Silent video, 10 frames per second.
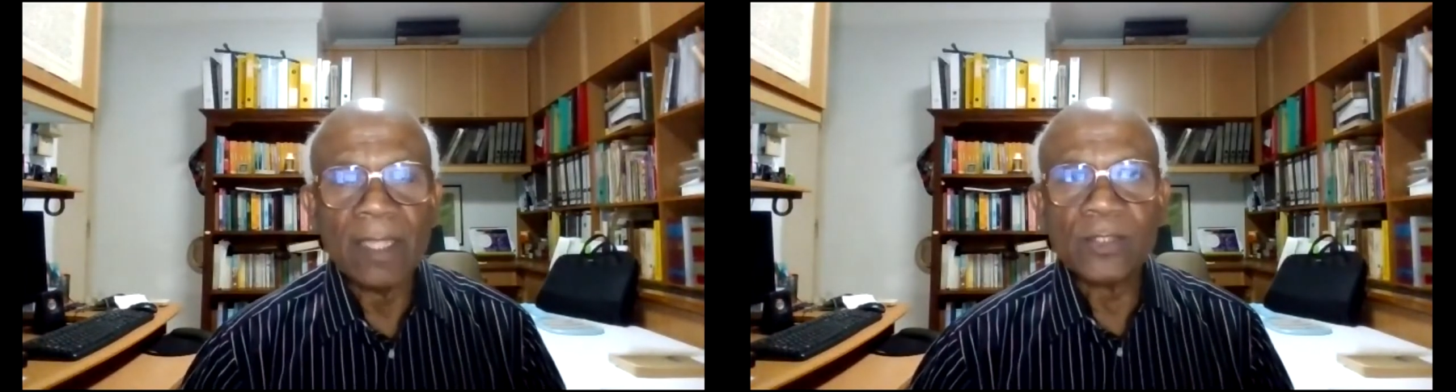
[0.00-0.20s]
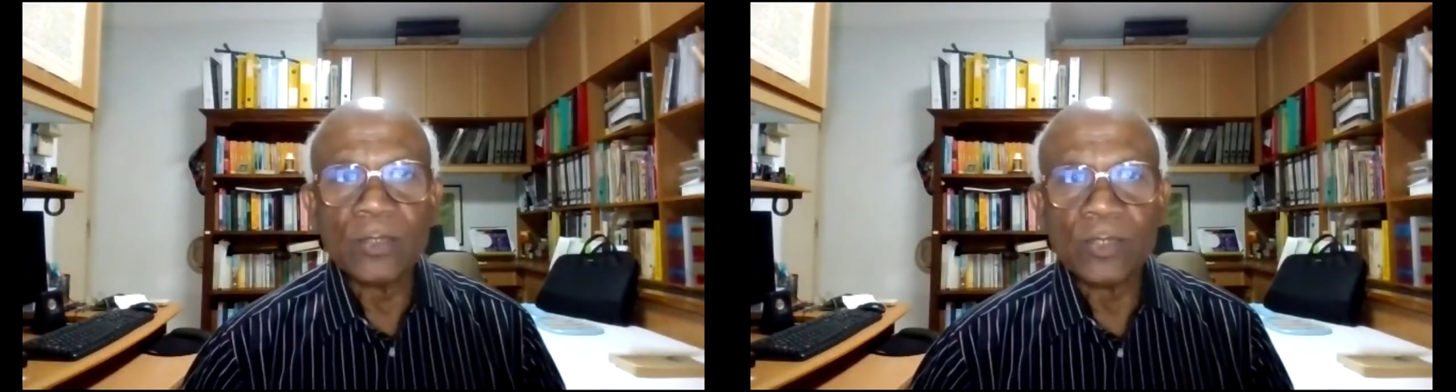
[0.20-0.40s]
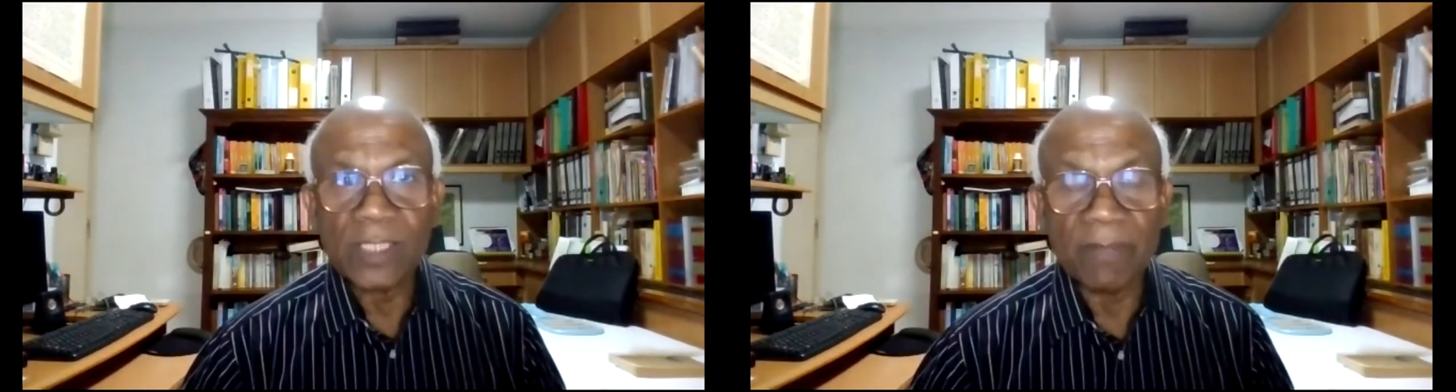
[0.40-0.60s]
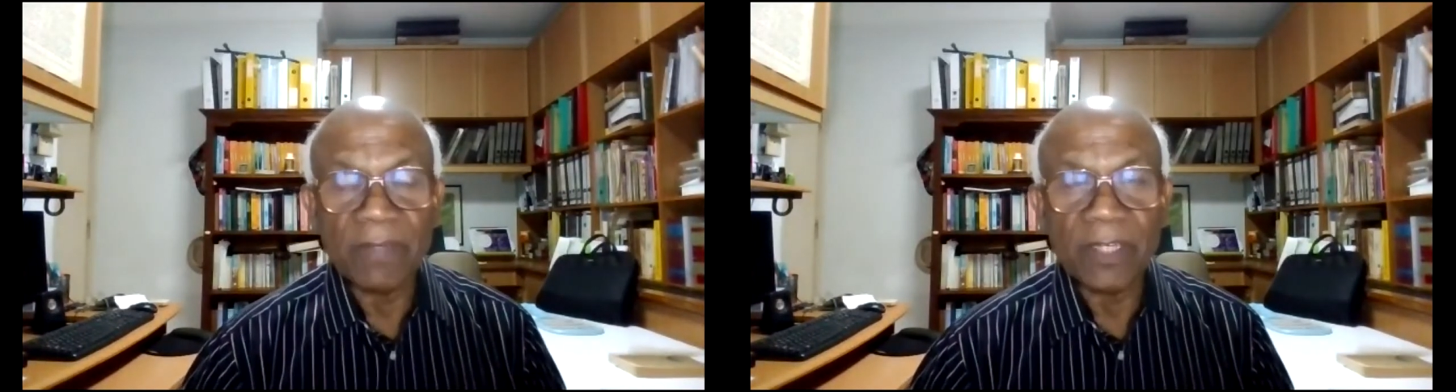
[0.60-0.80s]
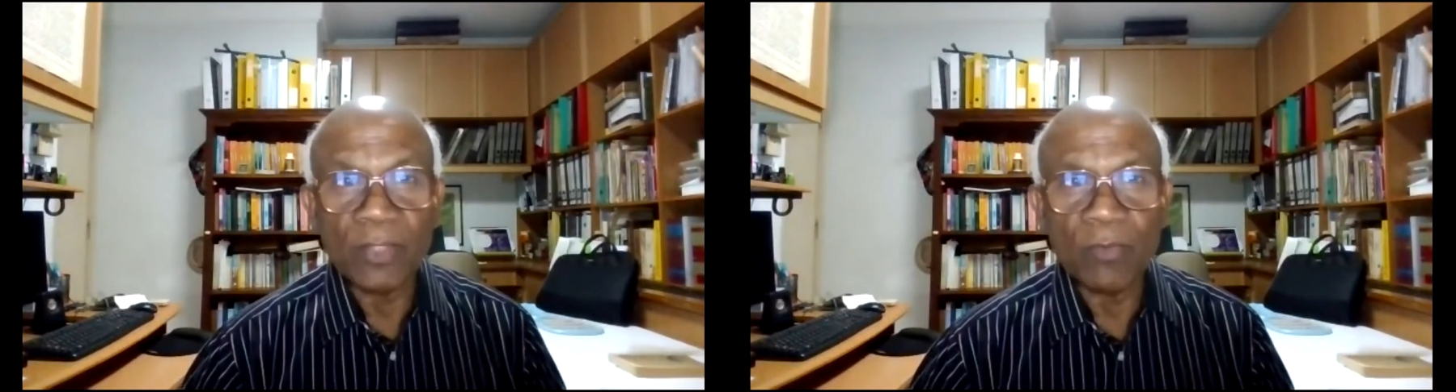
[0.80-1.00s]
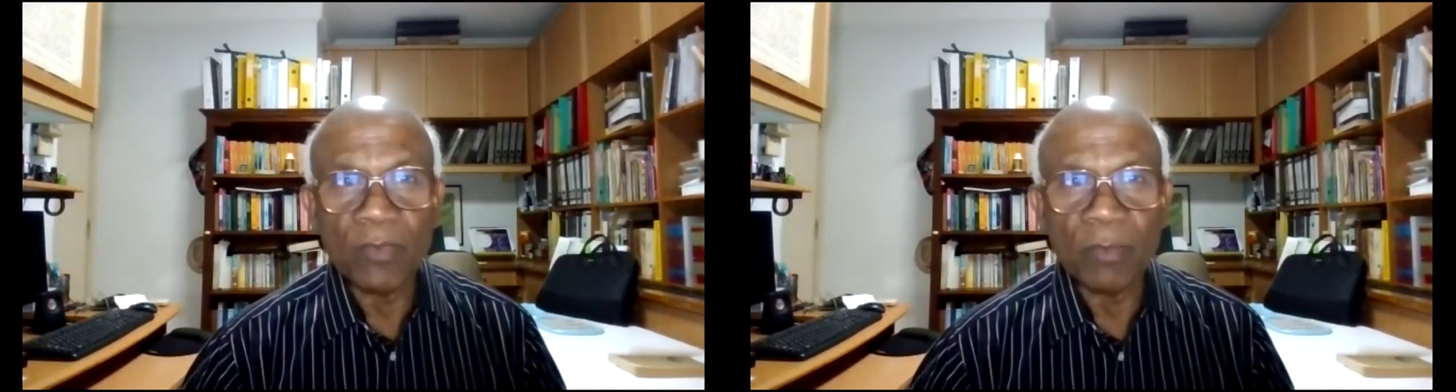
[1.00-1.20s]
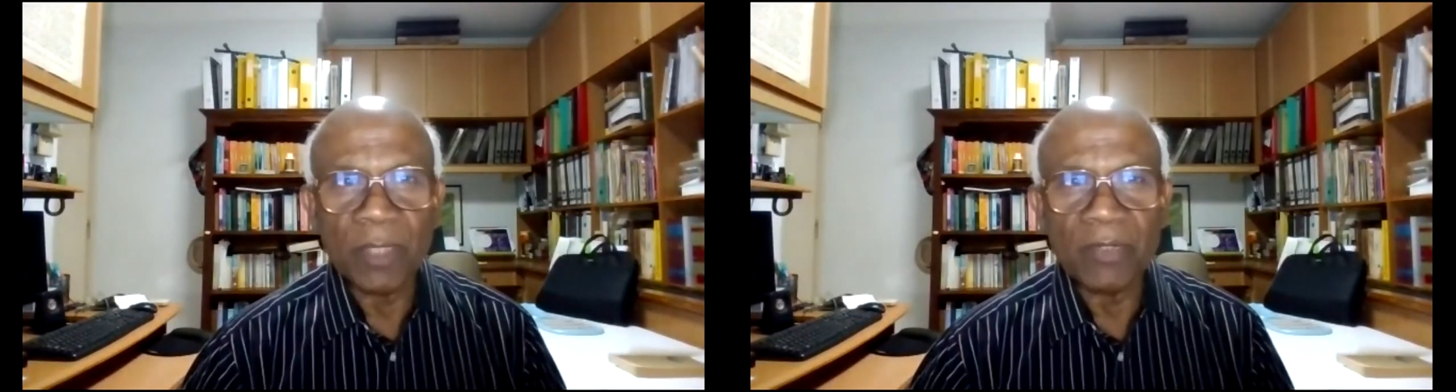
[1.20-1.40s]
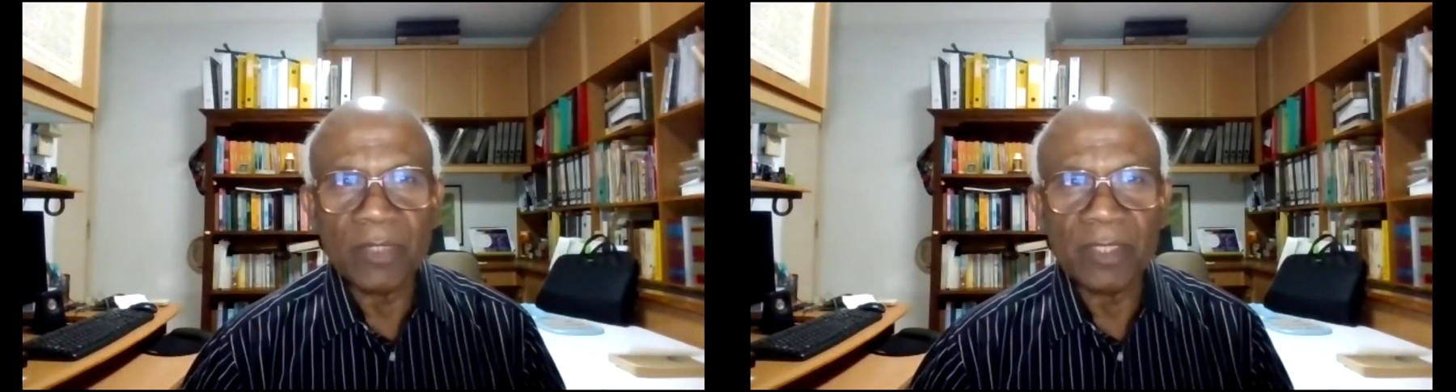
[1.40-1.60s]
So 70 over
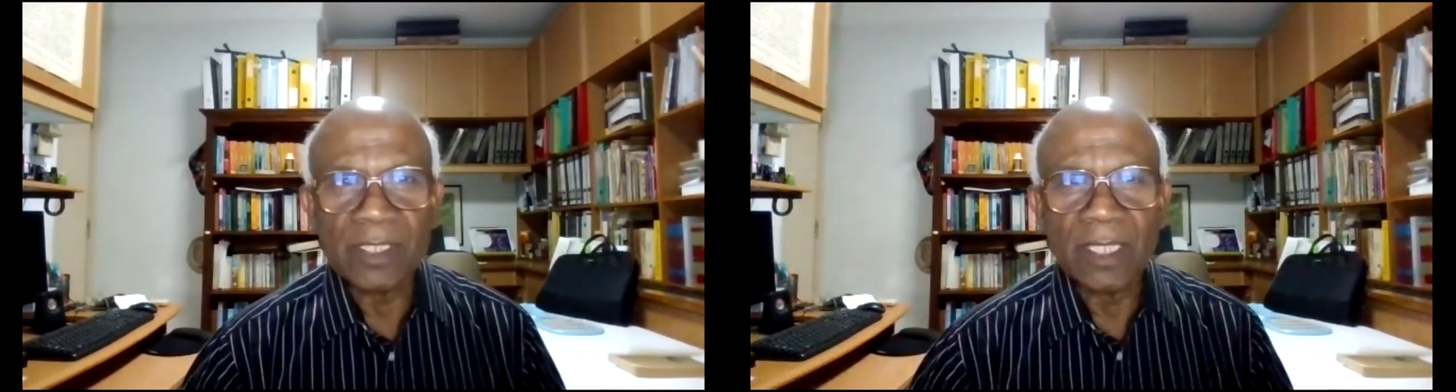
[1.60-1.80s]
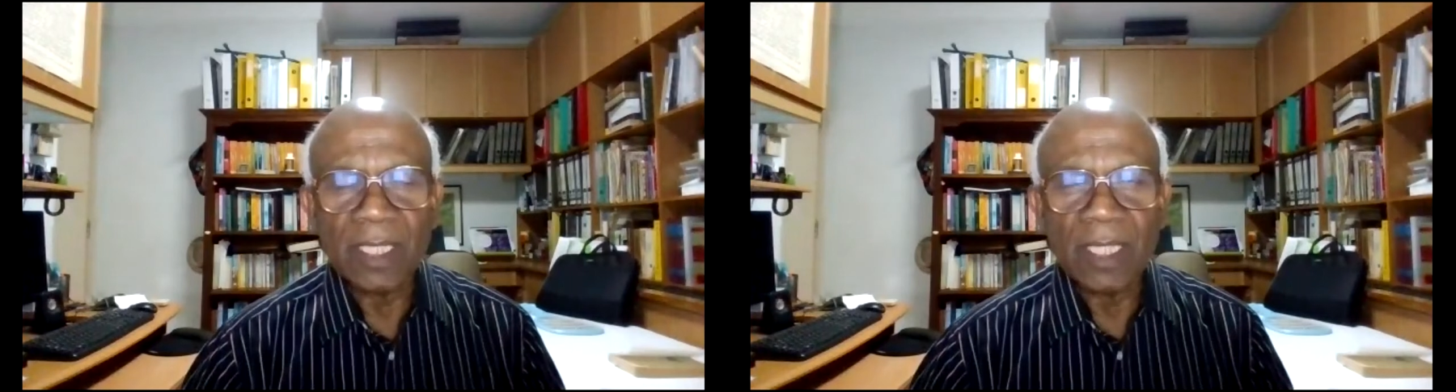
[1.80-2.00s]
minerals.